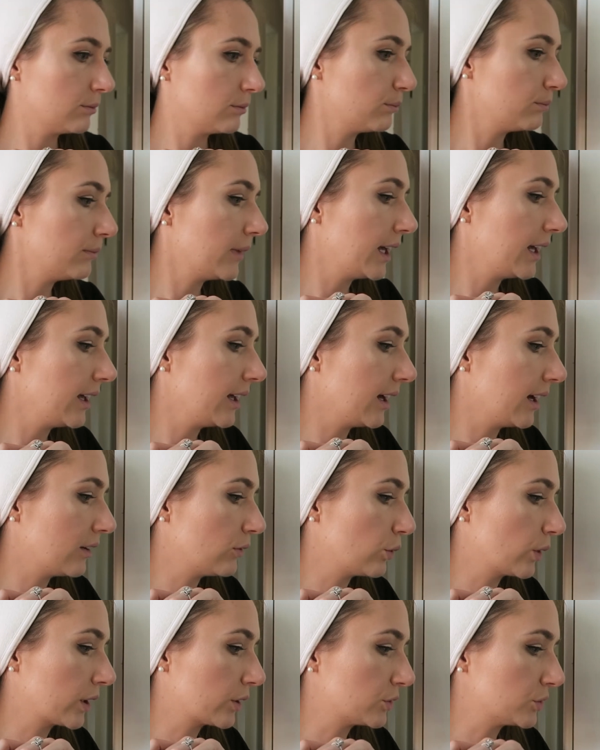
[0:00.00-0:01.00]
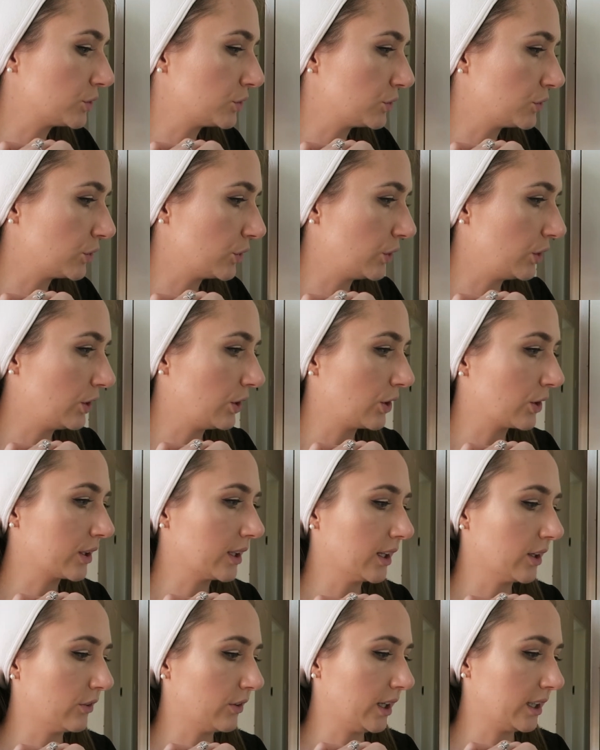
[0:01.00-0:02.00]
I may have one or two
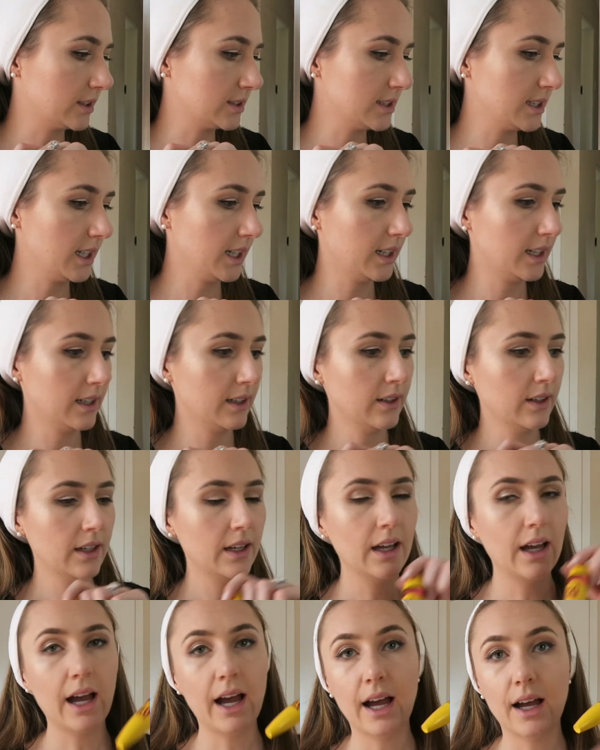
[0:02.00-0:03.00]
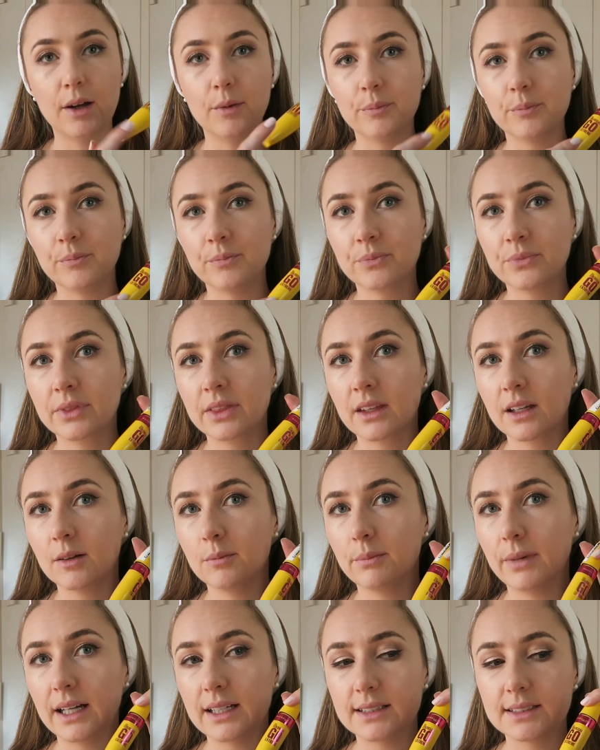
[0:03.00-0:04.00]
lurking around here,
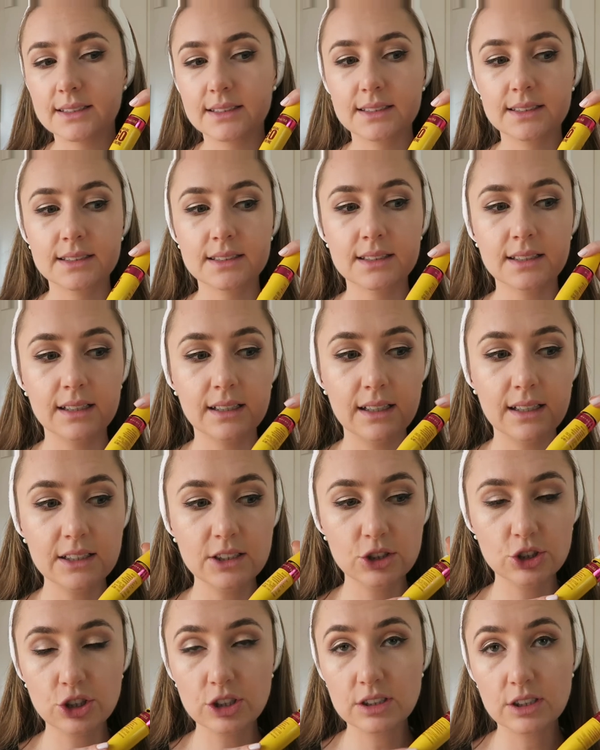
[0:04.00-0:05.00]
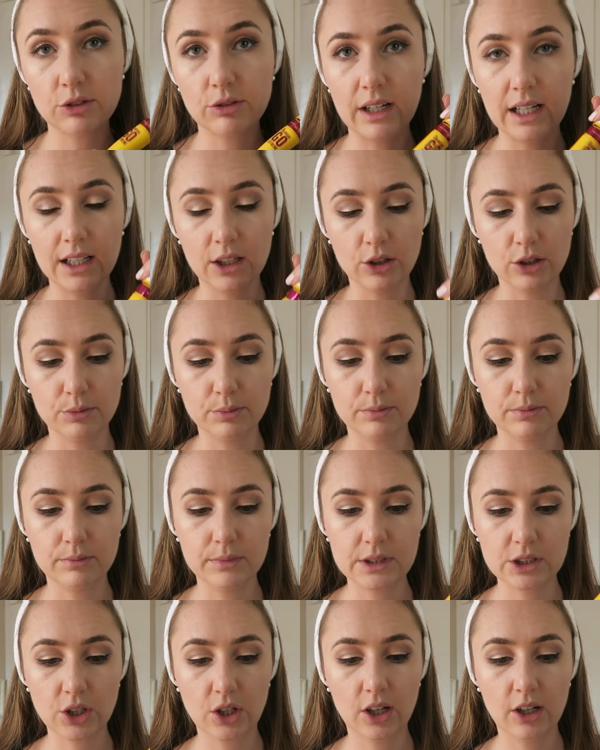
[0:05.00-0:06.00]
but it's just a really good
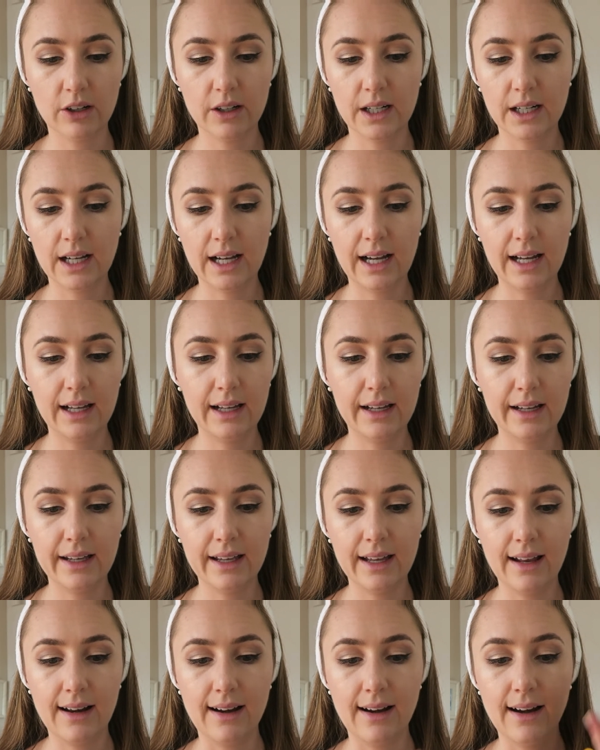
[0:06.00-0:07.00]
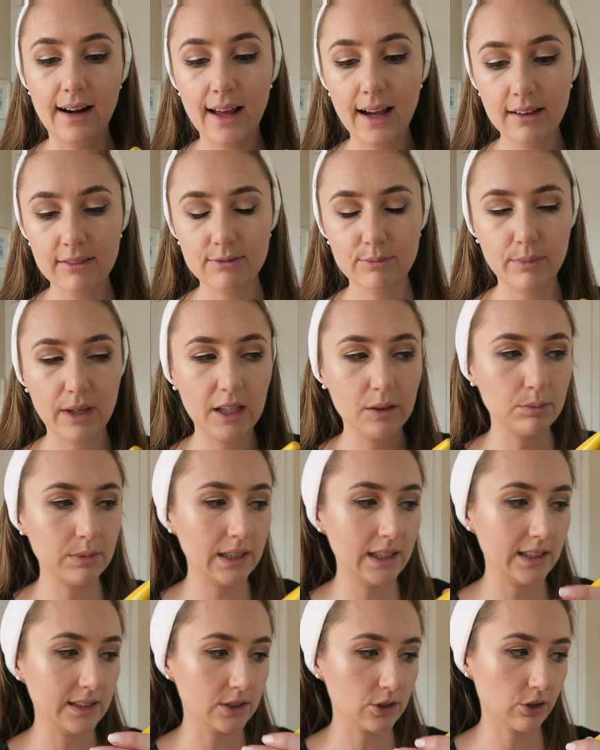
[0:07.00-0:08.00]
mascara. I love
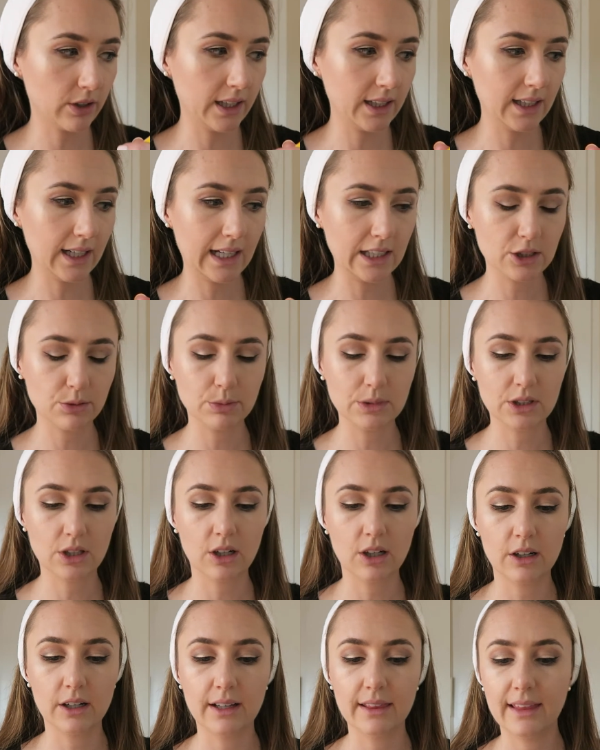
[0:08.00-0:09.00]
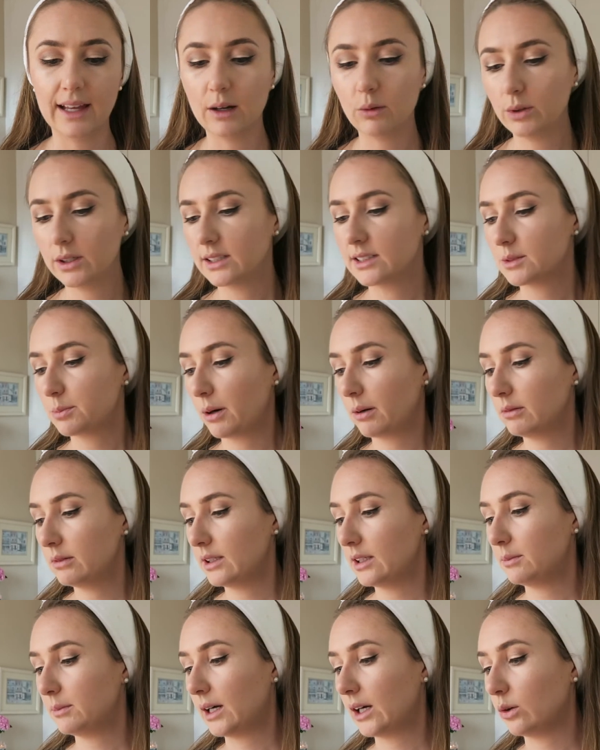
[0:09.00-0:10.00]
Maybelline's Great Lash Mascara. That one is
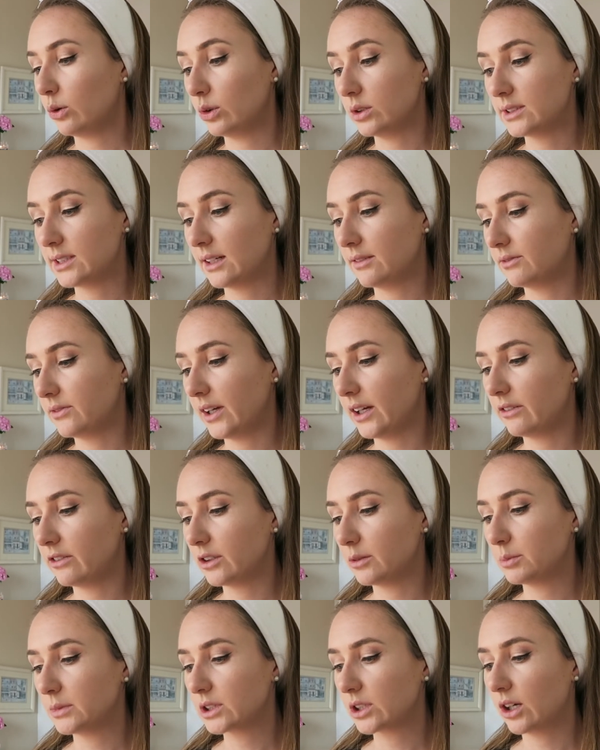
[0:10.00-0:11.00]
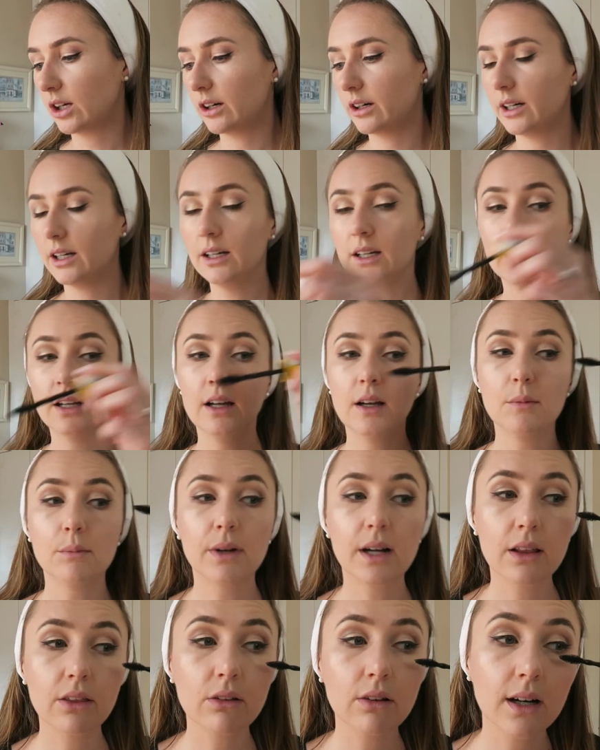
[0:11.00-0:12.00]
probably my all-time favorite mascara,
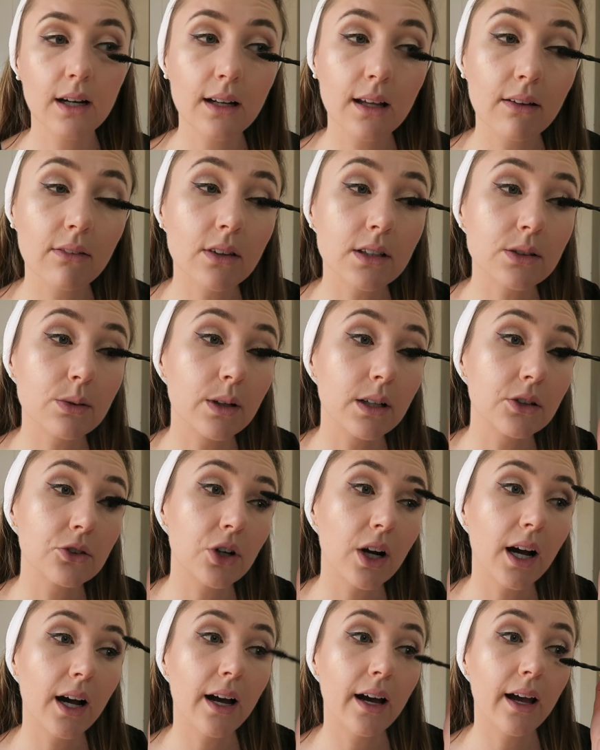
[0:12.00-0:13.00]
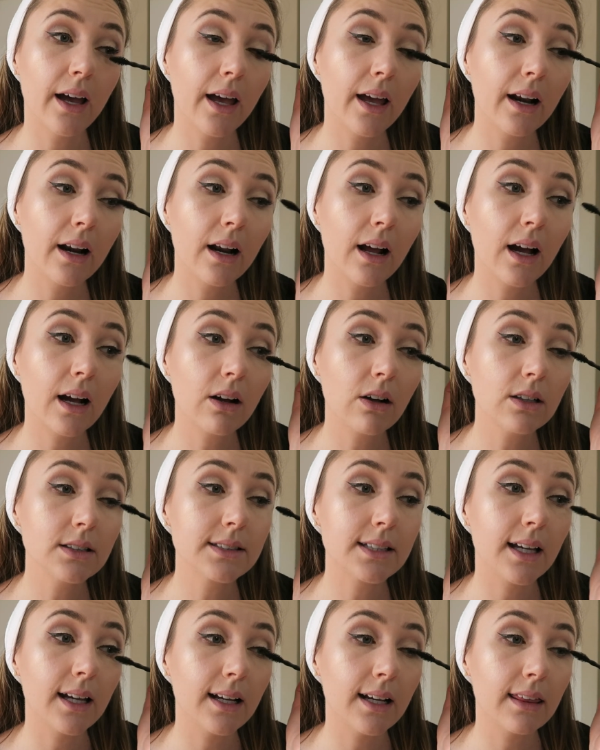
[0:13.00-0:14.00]
but I thought I'd give this one a try, and I can't
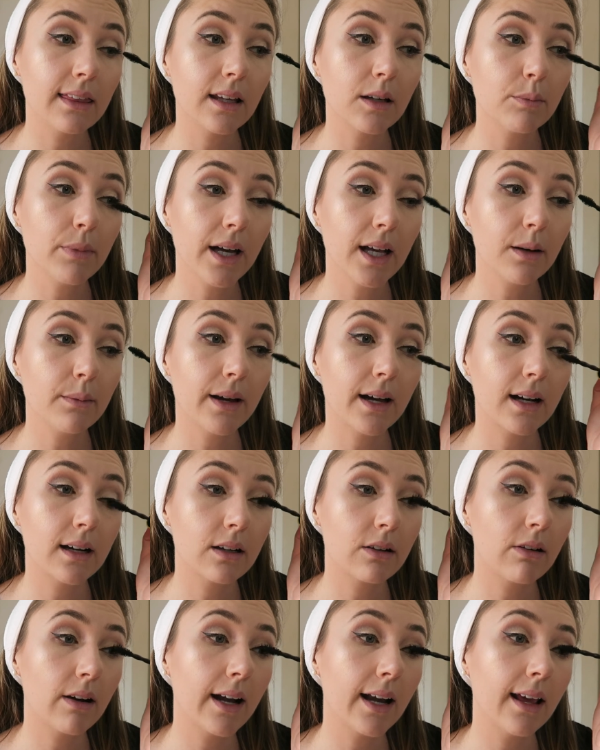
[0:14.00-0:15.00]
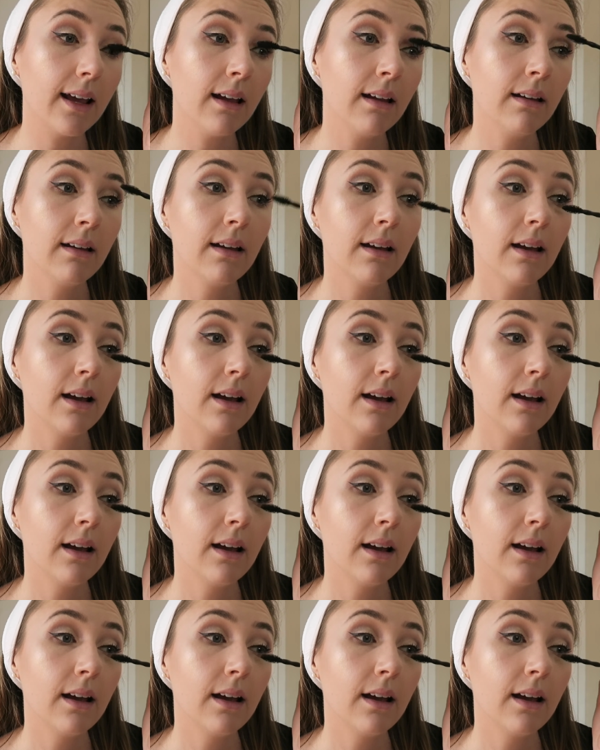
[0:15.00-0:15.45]
say anything bad about it really.